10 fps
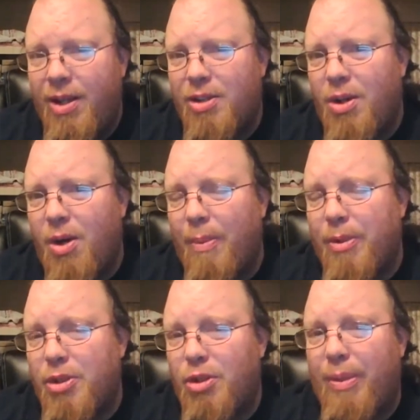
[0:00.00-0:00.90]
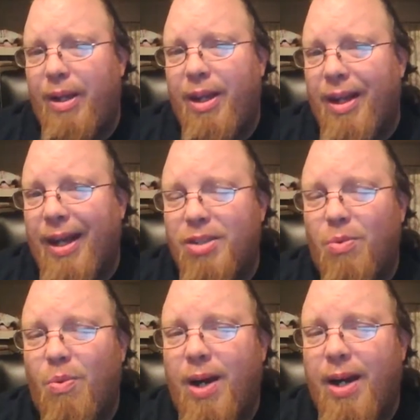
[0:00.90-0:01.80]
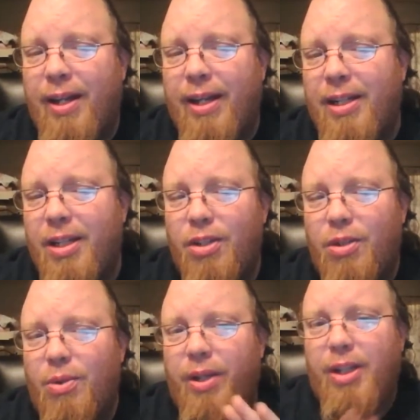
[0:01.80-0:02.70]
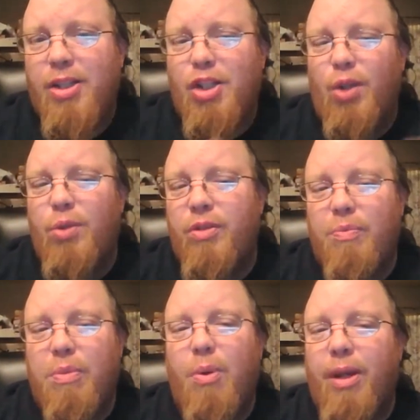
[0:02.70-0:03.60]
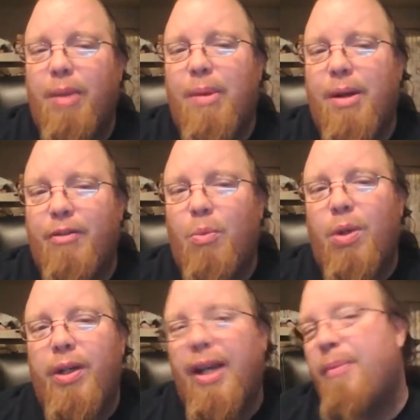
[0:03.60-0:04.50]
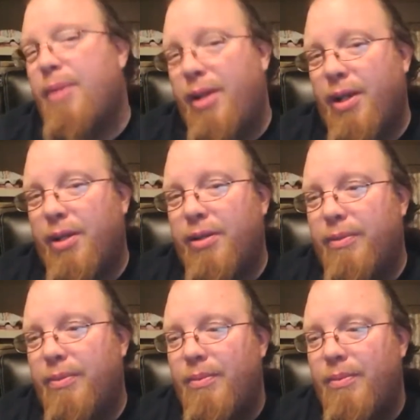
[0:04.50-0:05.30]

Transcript: So I'm assuming that's why they didn't do the exclusive Pokemon from one game to the other.